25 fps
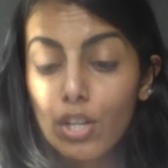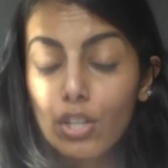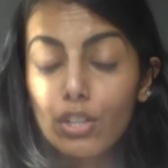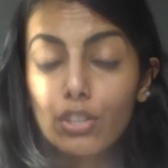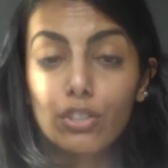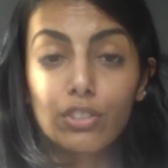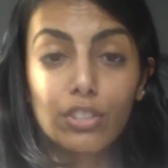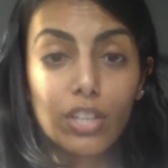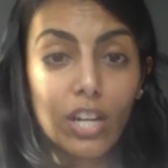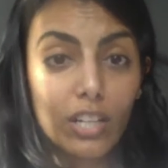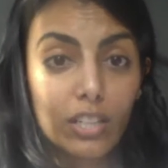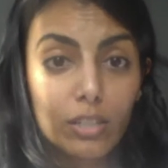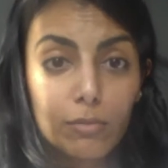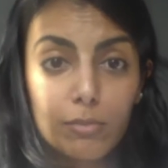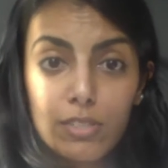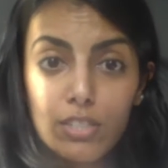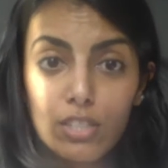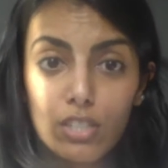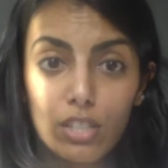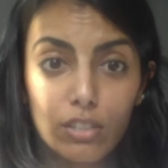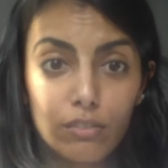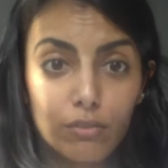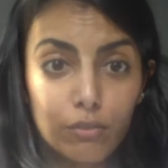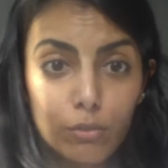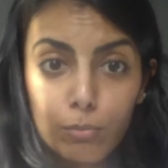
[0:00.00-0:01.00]
You're not going to be
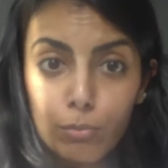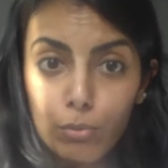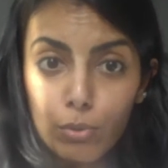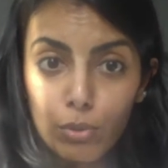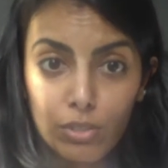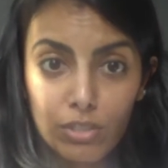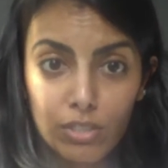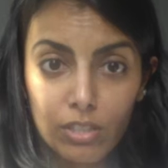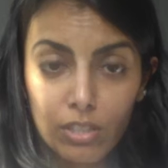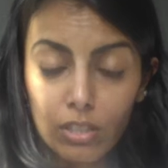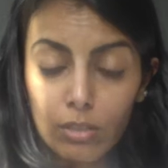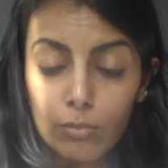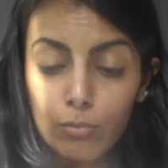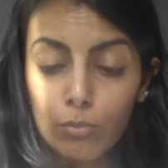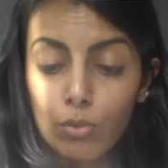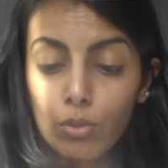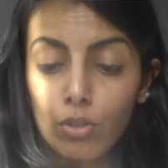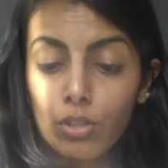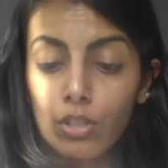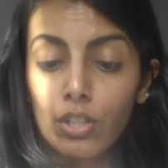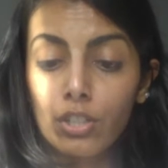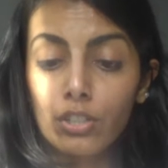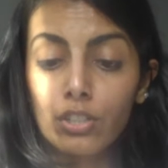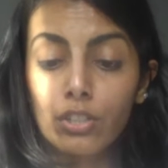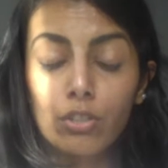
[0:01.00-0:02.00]
studying for boards
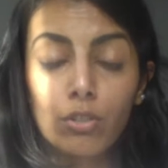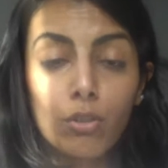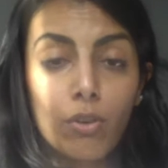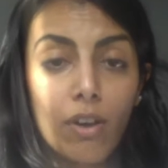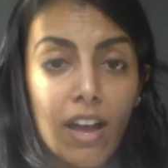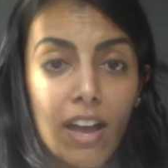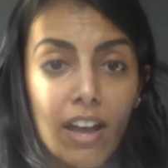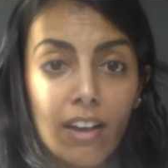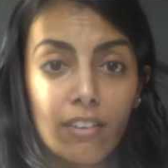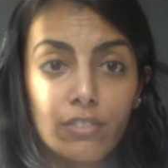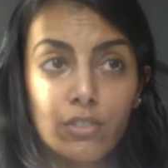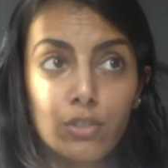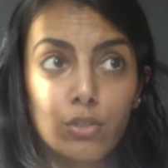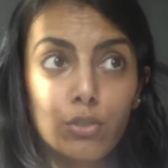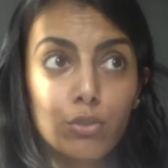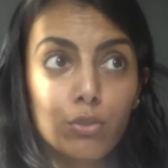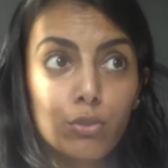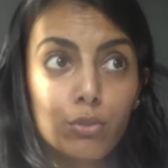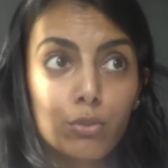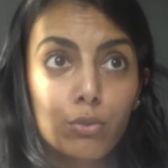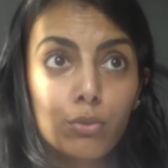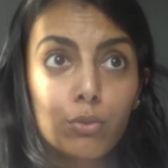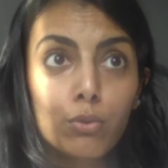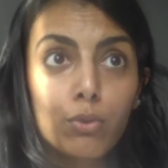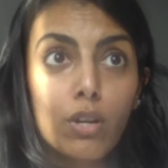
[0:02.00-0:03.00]
anymore. You don't have
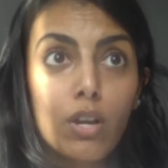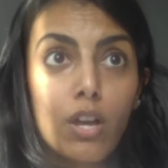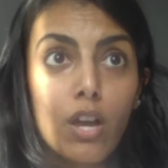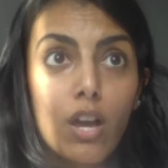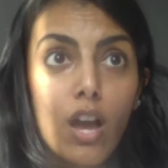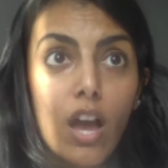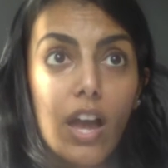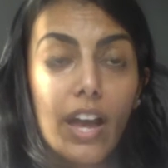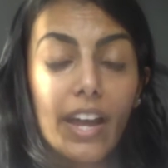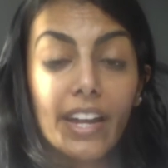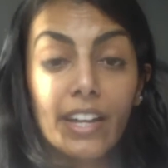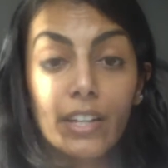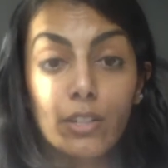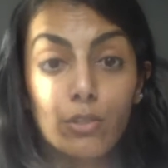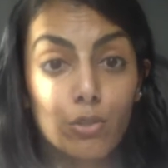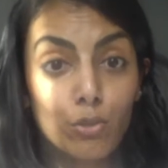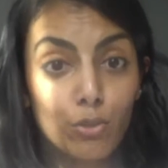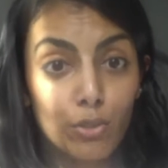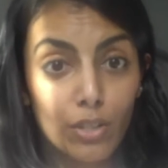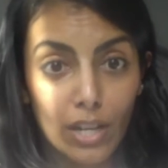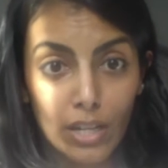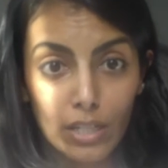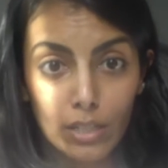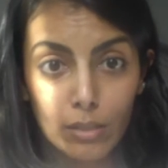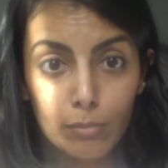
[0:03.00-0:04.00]
to answer
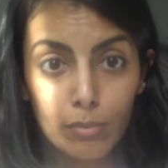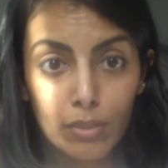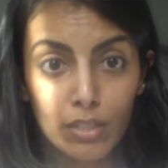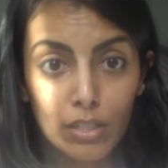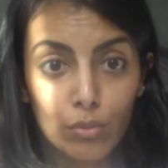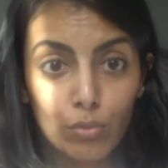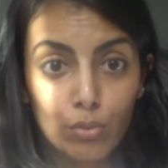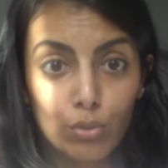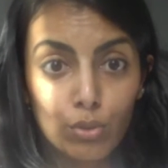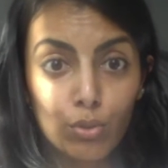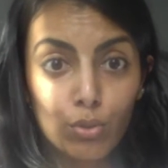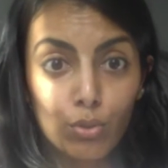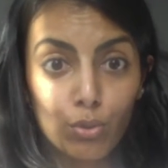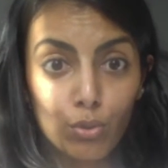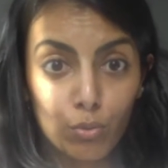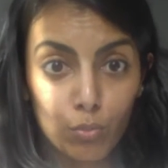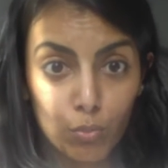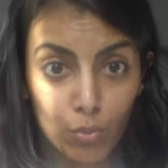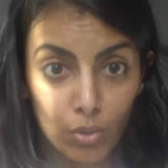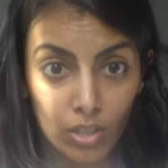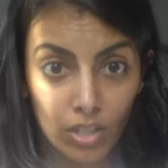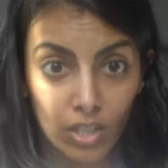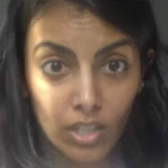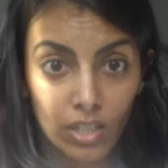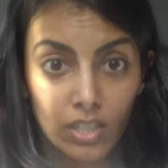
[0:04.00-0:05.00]
to anybody when you go to
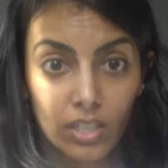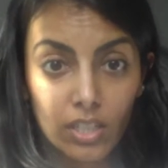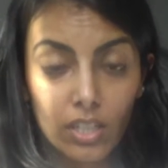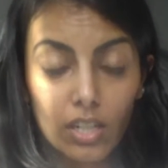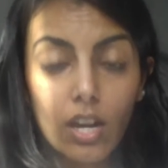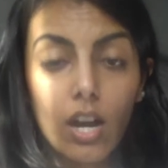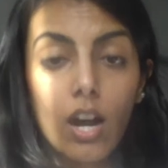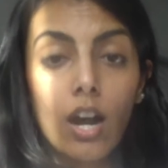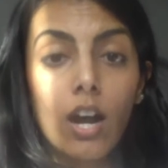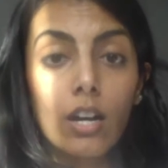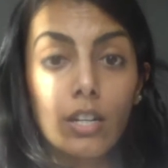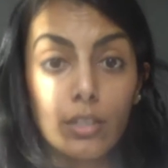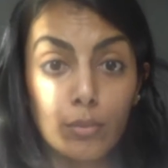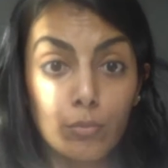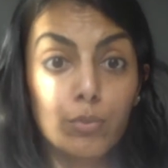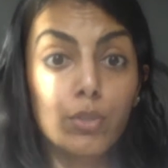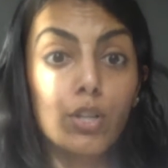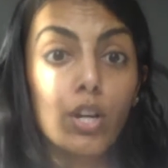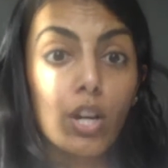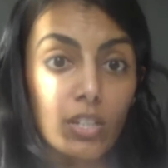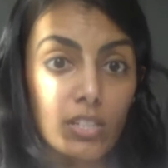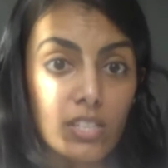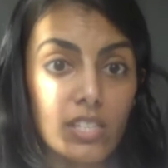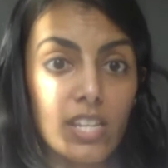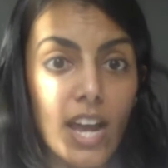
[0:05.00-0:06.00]
work in
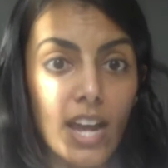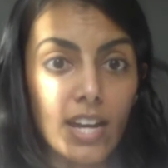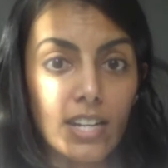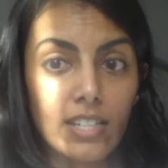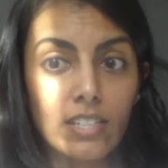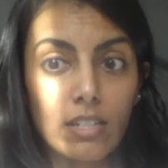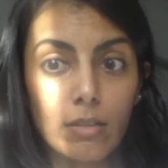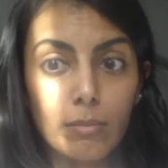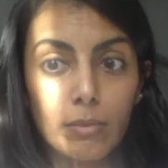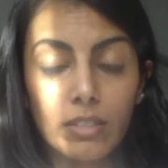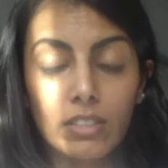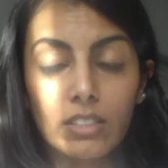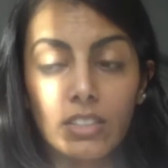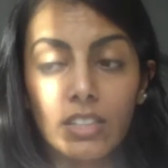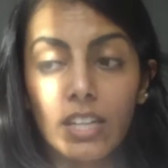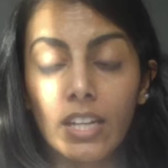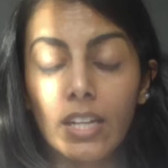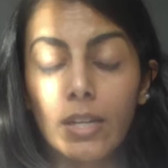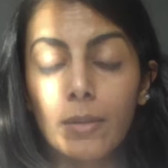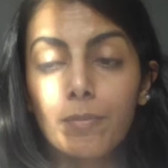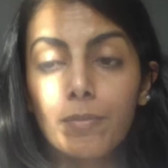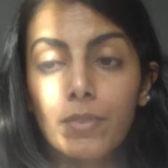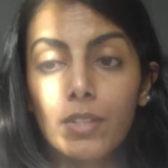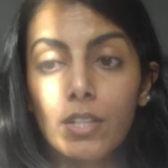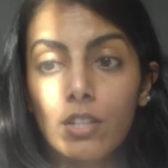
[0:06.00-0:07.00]
regards to
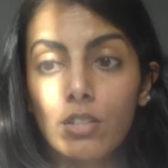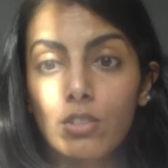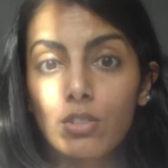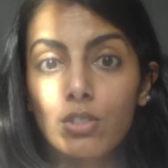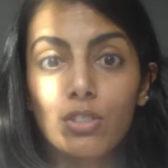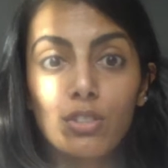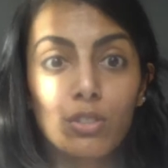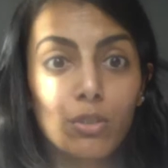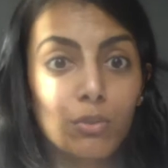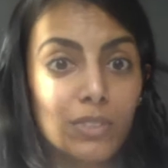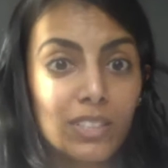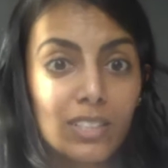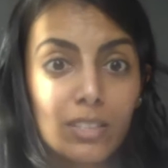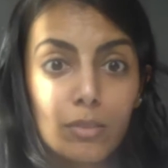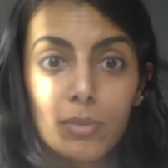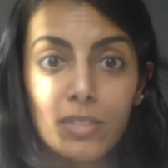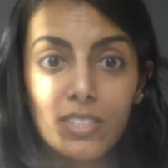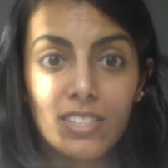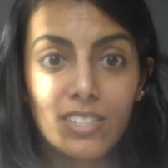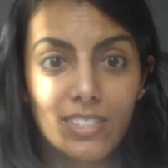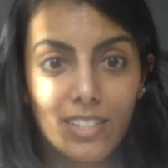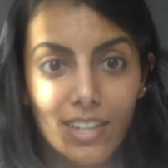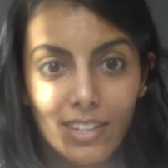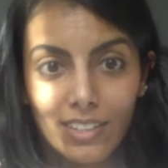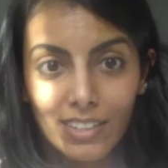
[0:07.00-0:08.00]
academically. So you don't need to be
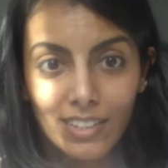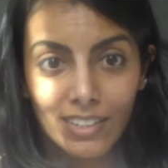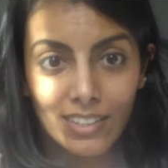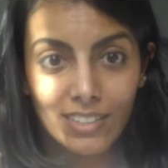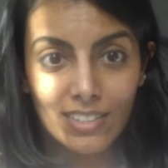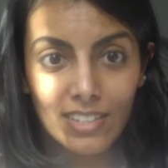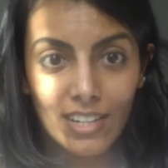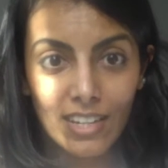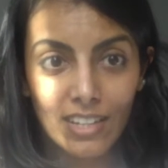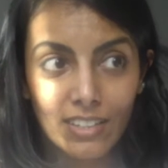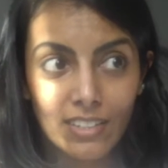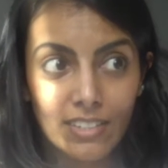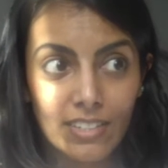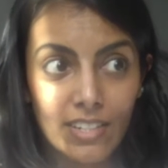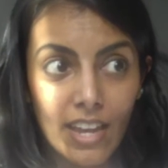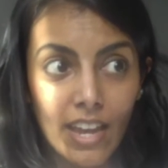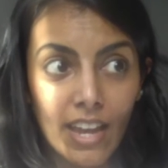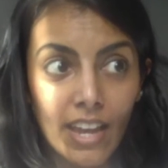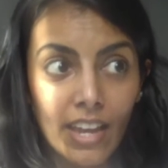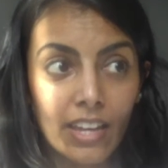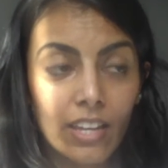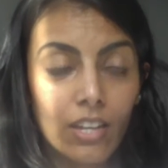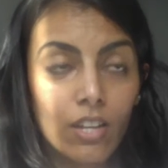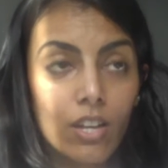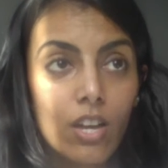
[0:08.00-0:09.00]
studying day to
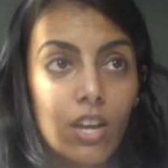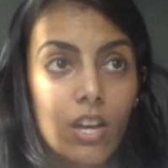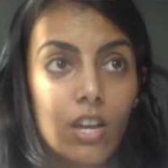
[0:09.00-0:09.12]
day.